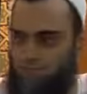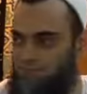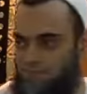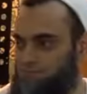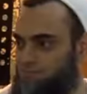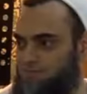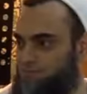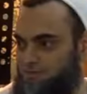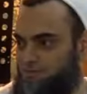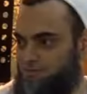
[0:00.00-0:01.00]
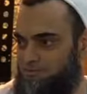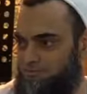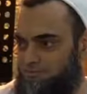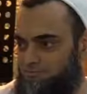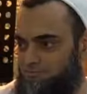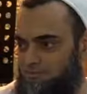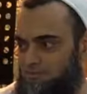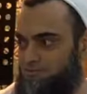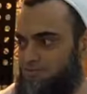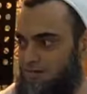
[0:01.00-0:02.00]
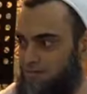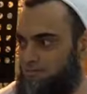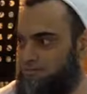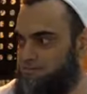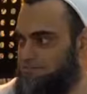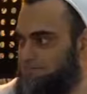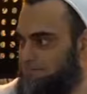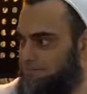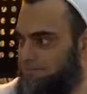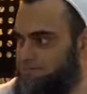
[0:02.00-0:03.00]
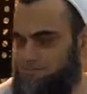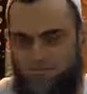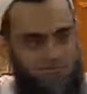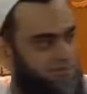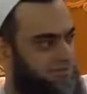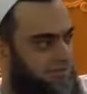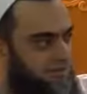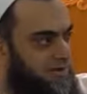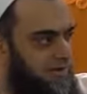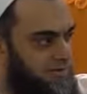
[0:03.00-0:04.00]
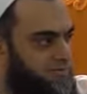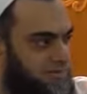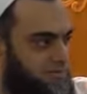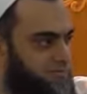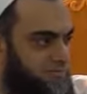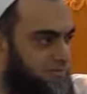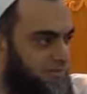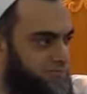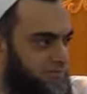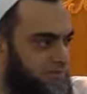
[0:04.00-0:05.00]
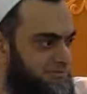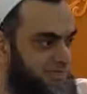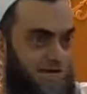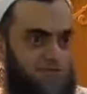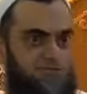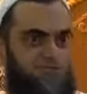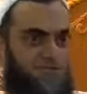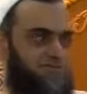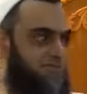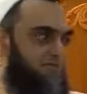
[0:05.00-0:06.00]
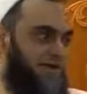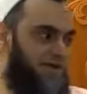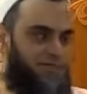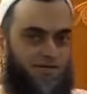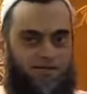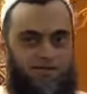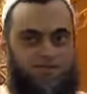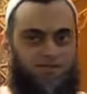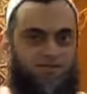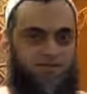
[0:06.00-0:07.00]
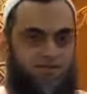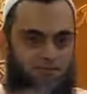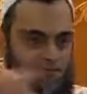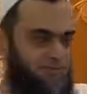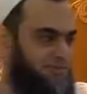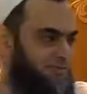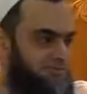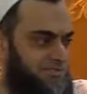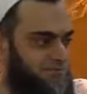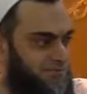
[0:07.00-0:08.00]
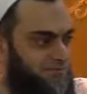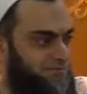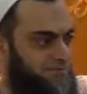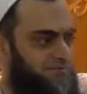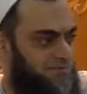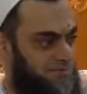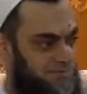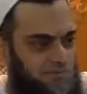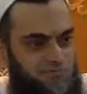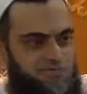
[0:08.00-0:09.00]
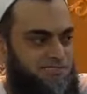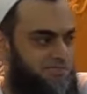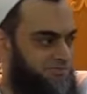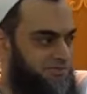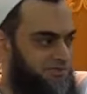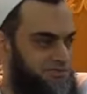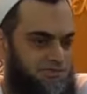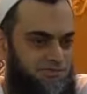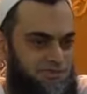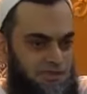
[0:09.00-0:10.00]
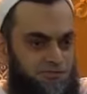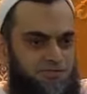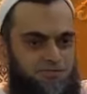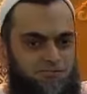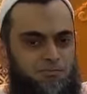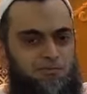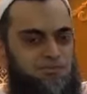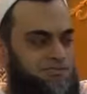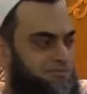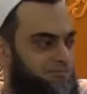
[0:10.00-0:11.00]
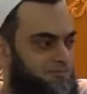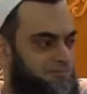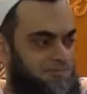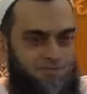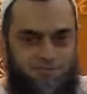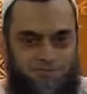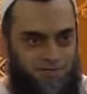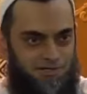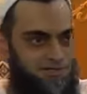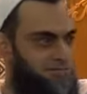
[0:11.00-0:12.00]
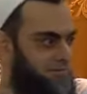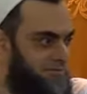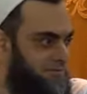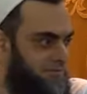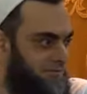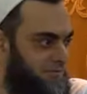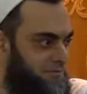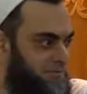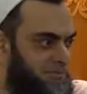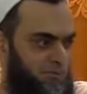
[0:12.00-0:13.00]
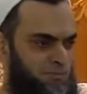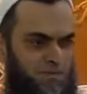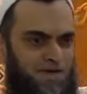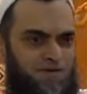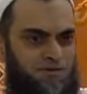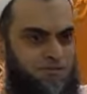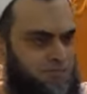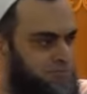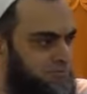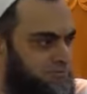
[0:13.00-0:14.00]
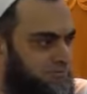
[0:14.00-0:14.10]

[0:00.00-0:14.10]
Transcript: Millions of people, right? Even the elders and the kids. All of the kids memorize Quran. Thousands, thousands. When I make a kid like, come here, tell me something. You recite something. He says, okay, tell me what is it? I say, I don't know. What do you mean I don't know?